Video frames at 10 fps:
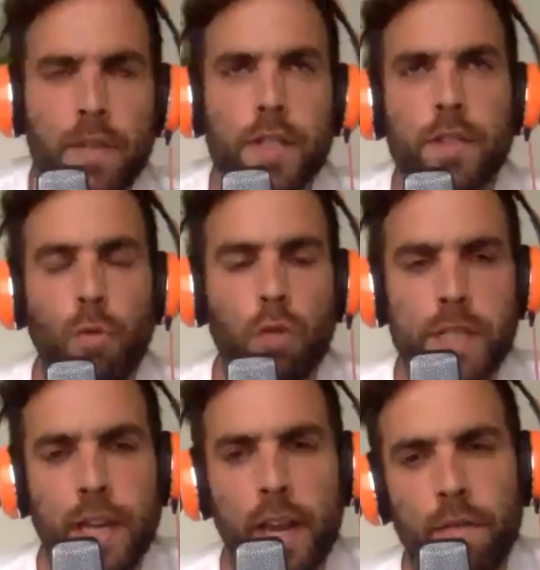towards
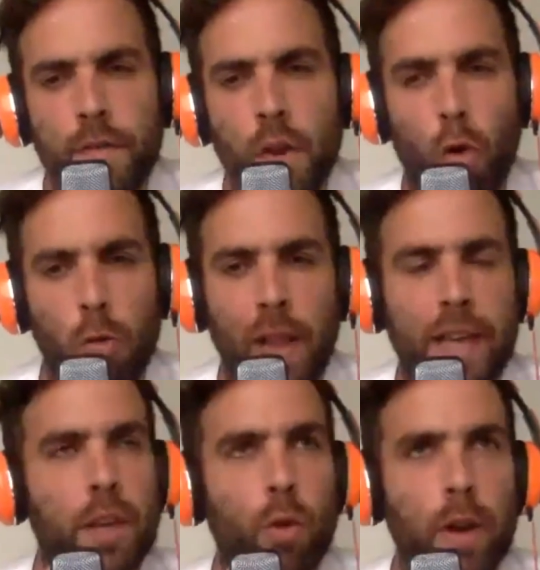the end of your All
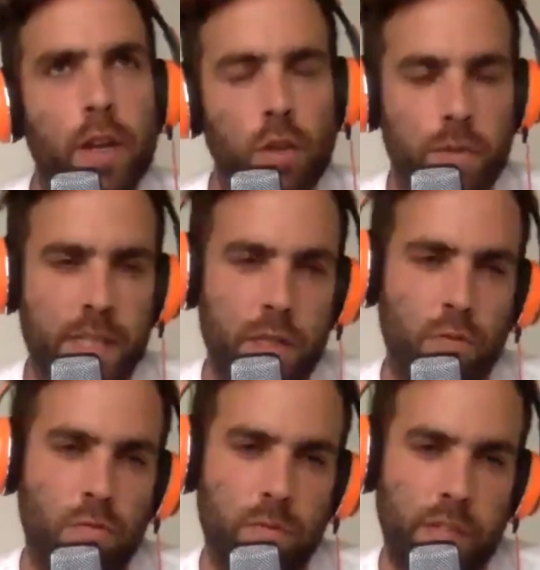Black career, you were
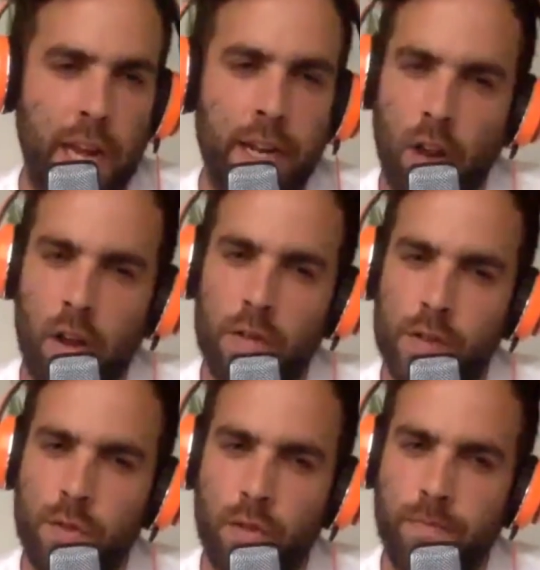still getting those
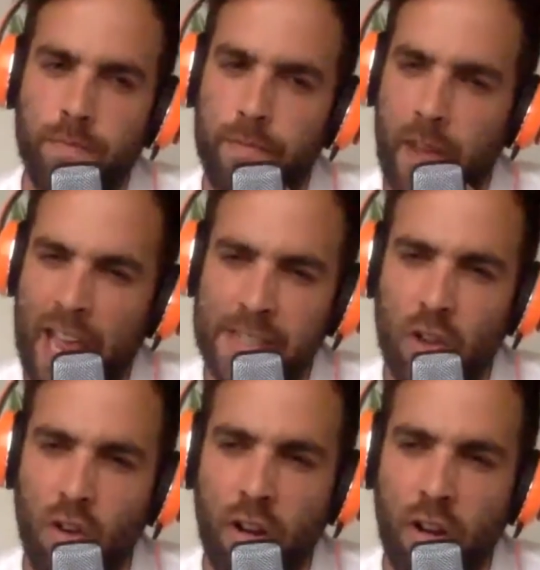sort of anxiety.